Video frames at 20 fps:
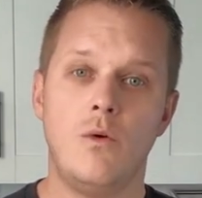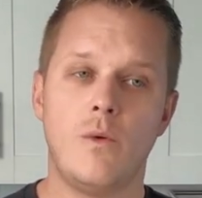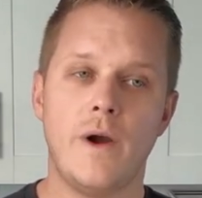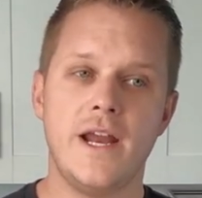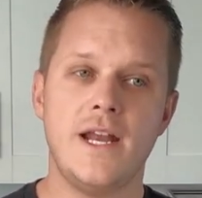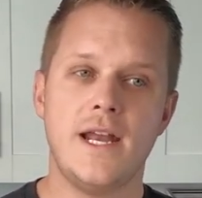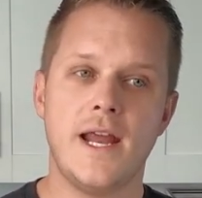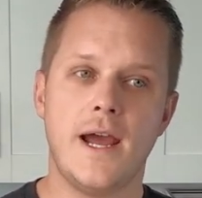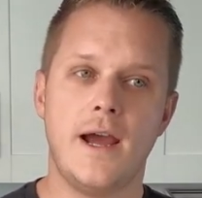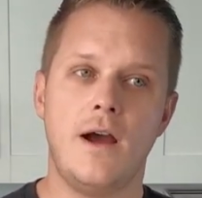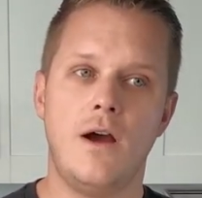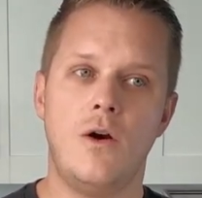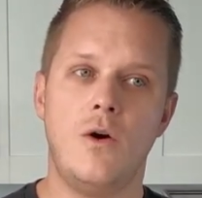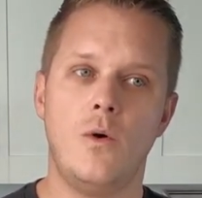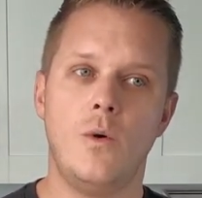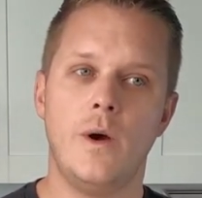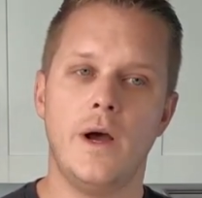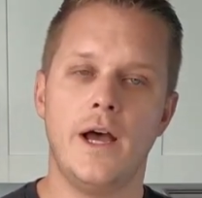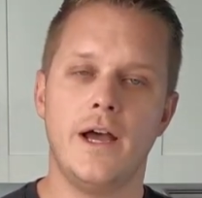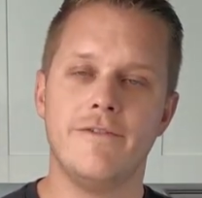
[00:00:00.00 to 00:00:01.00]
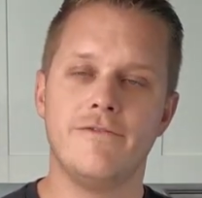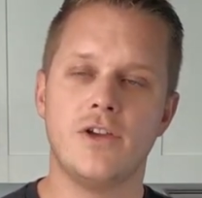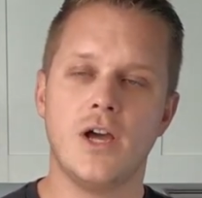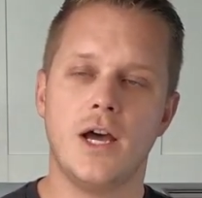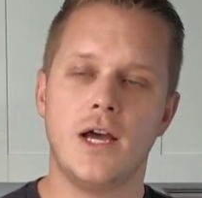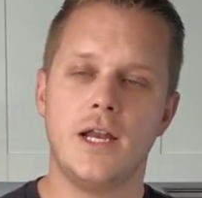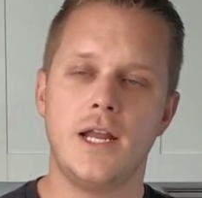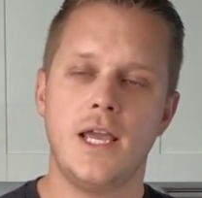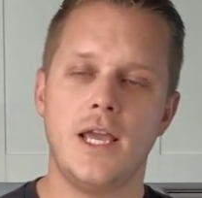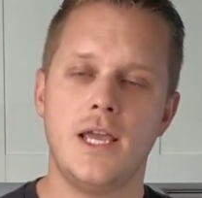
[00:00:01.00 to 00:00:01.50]
Right now, I've
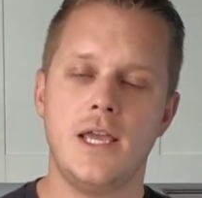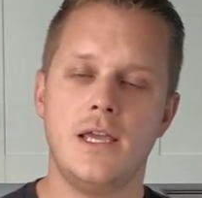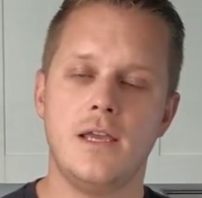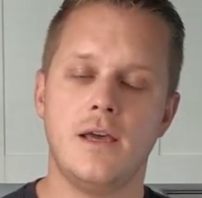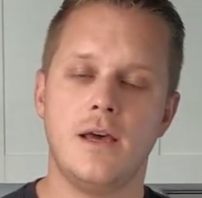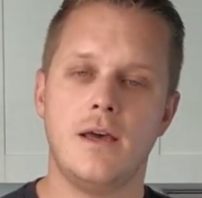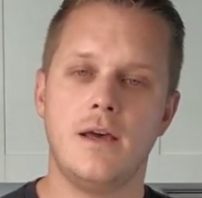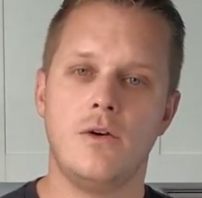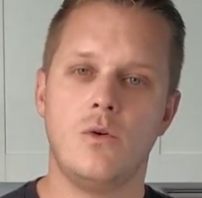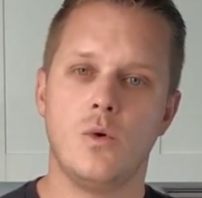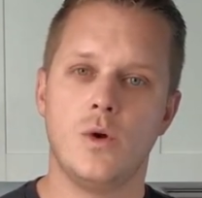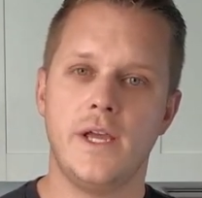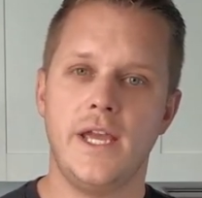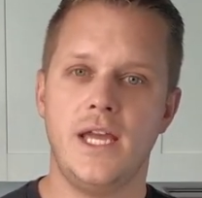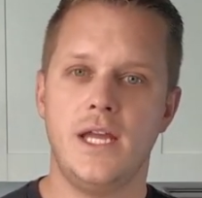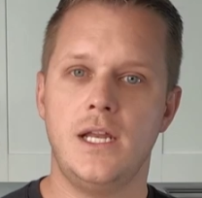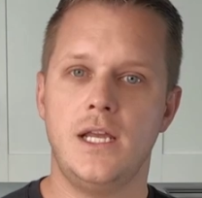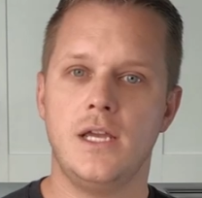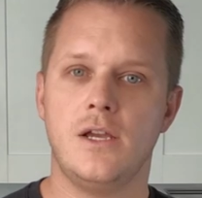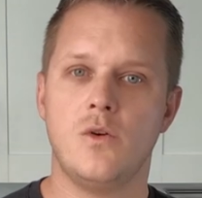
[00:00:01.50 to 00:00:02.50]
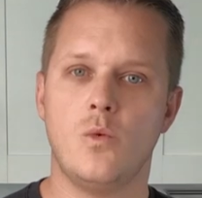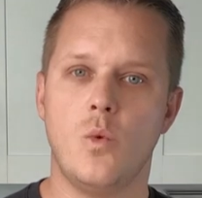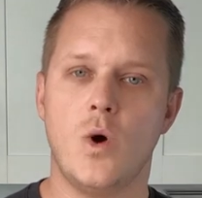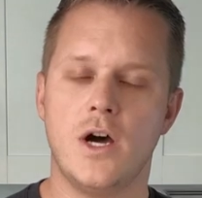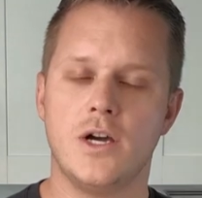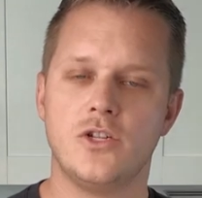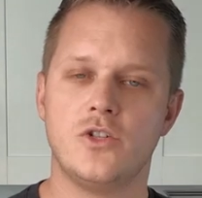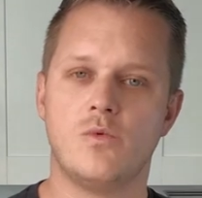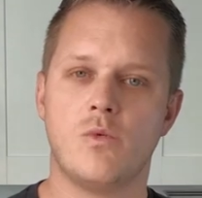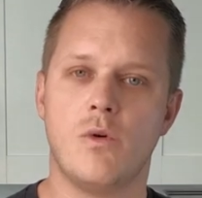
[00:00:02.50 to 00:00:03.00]
got a organic
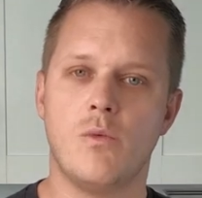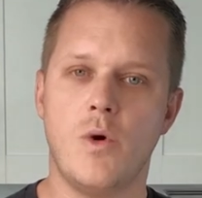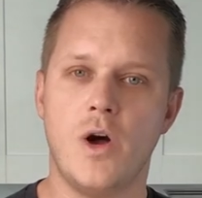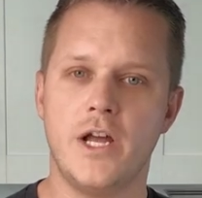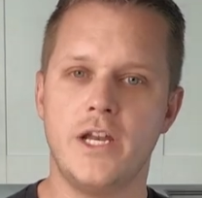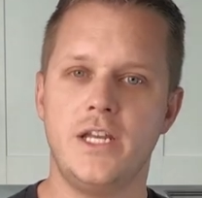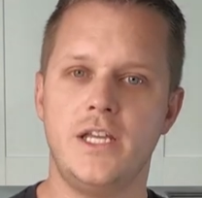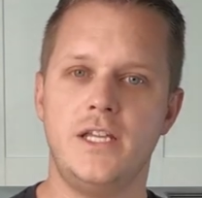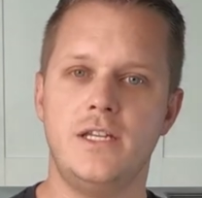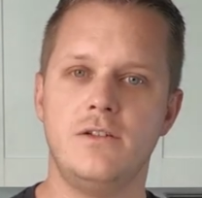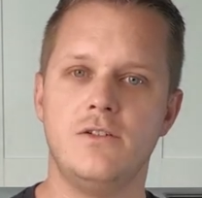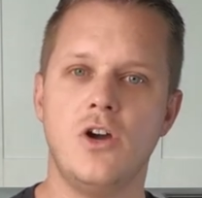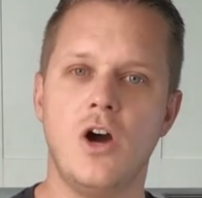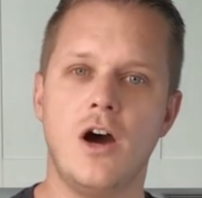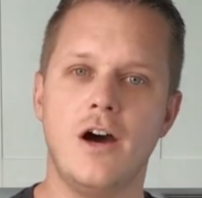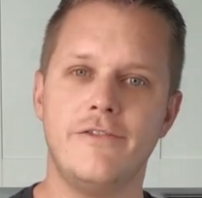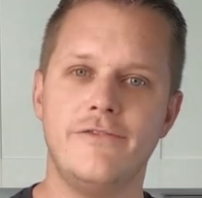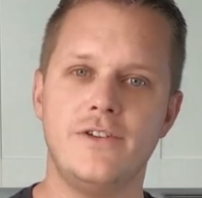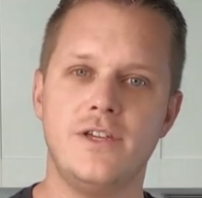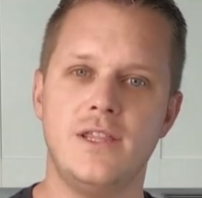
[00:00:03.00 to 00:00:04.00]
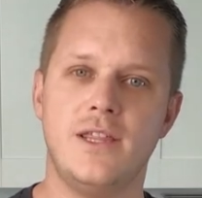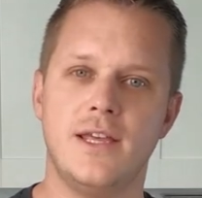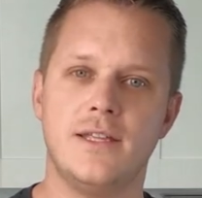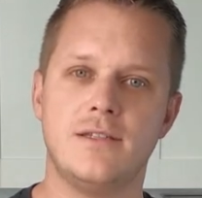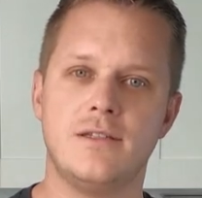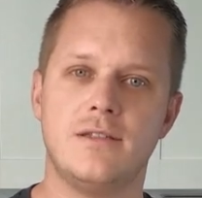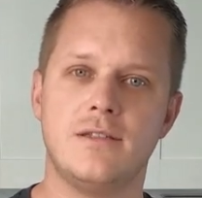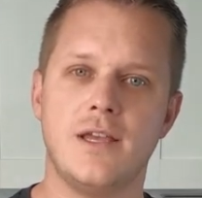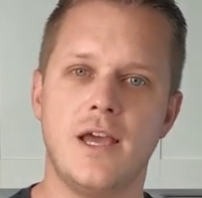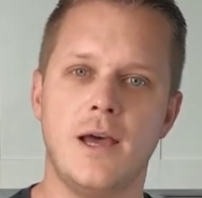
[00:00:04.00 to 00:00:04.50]
washed Rwandan coffee
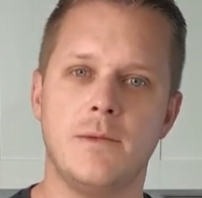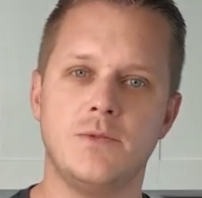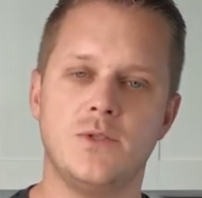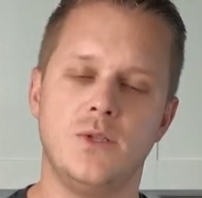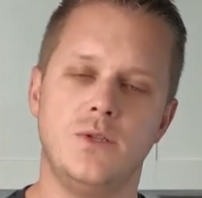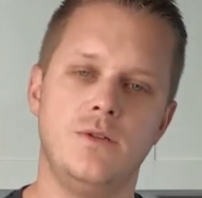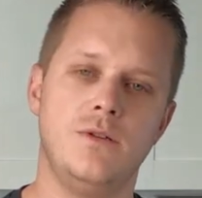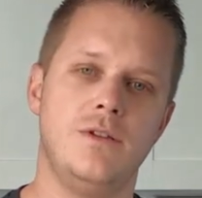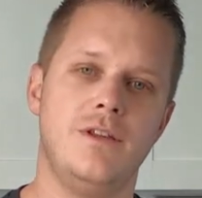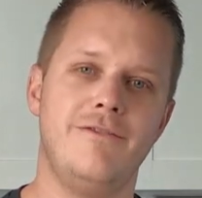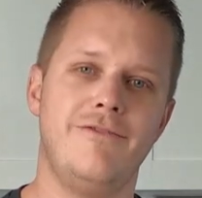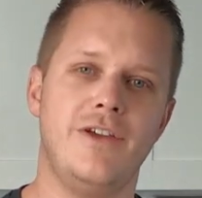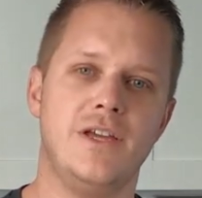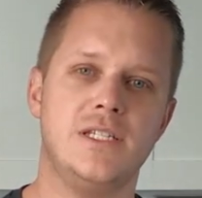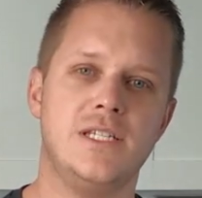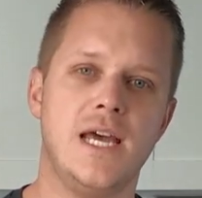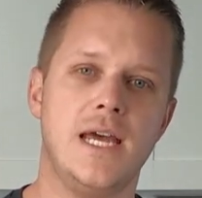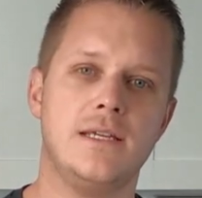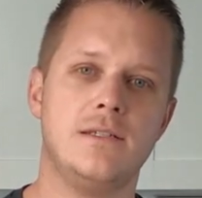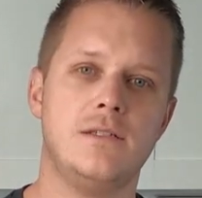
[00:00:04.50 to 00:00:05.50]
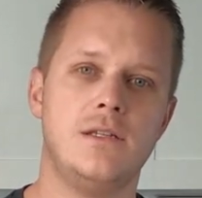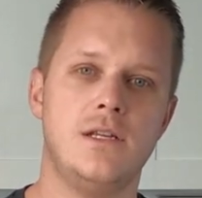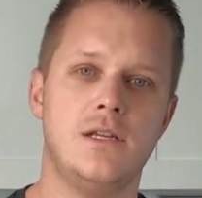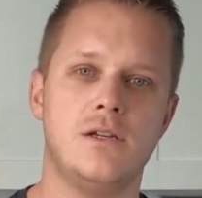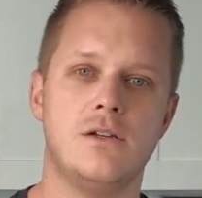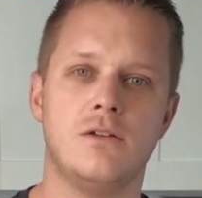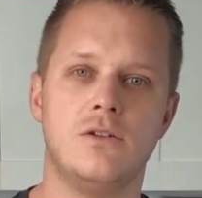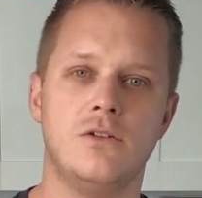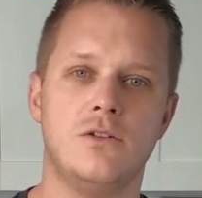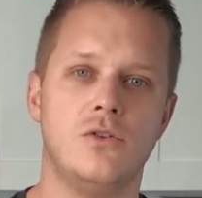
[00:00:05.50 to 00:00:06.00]
that's absolutely
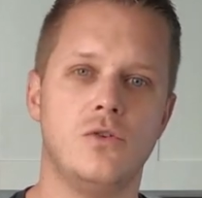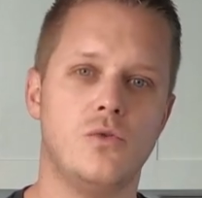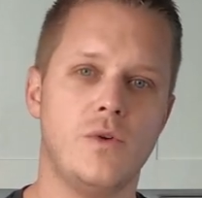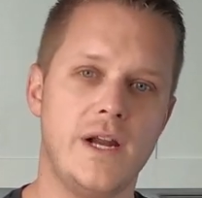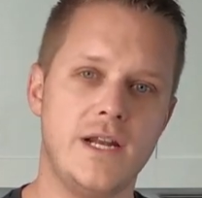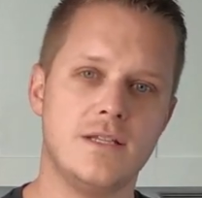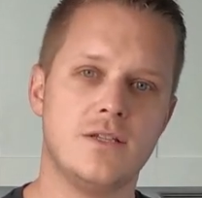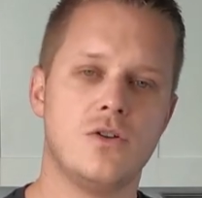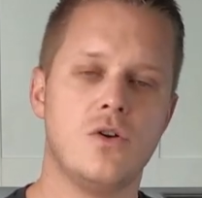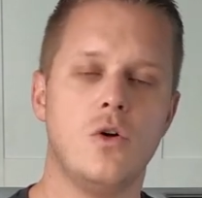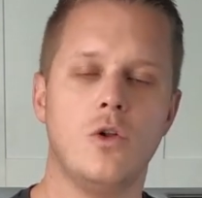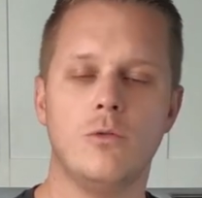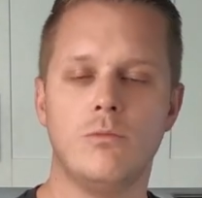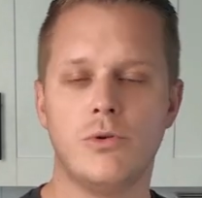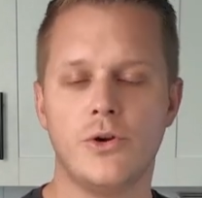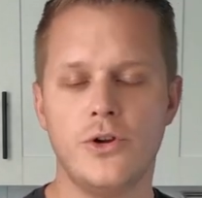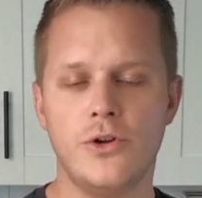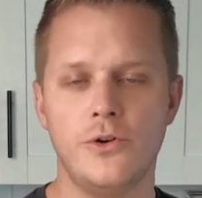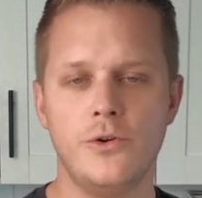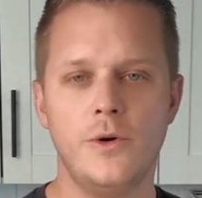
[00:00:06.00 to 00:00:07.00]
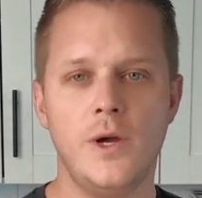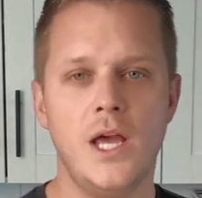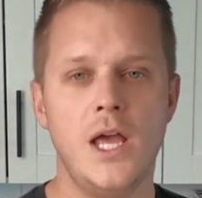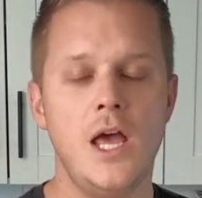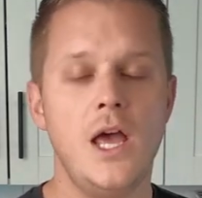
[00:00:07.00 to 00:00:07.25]
fantastic, great as a cold brew.